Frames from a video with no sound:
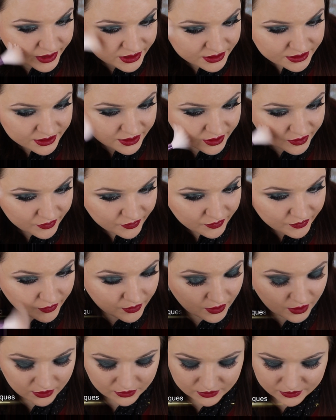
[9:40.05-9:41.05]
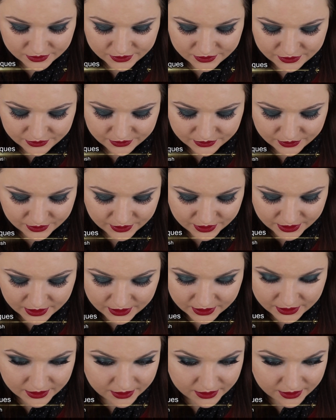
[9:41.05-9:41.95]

bit of contour.